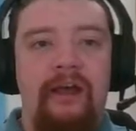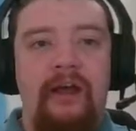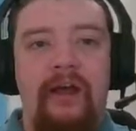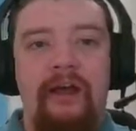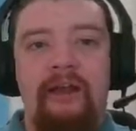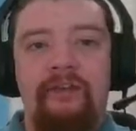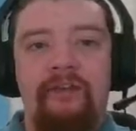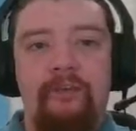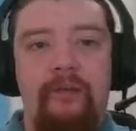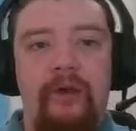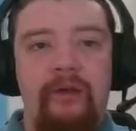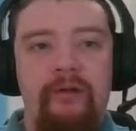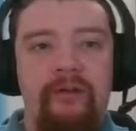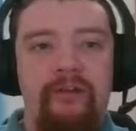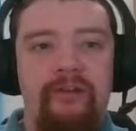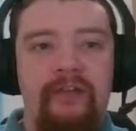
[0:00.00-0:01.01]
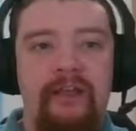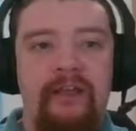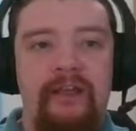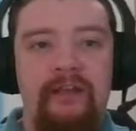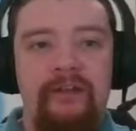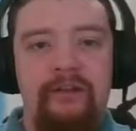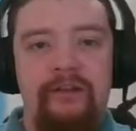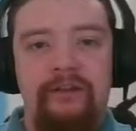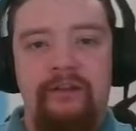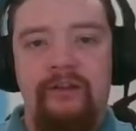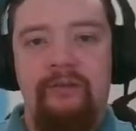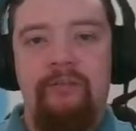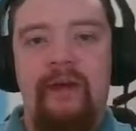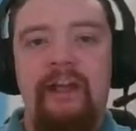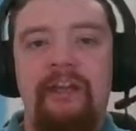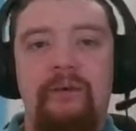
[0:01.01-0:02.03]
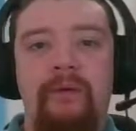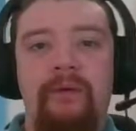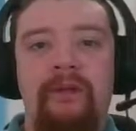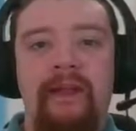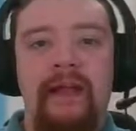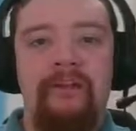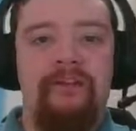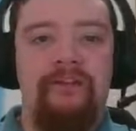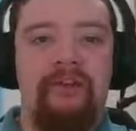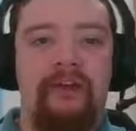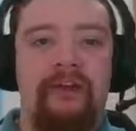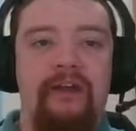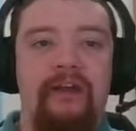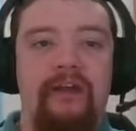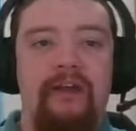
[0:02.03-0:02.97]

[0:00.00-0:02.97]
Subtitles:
and his opponent is Emanuel Lasker,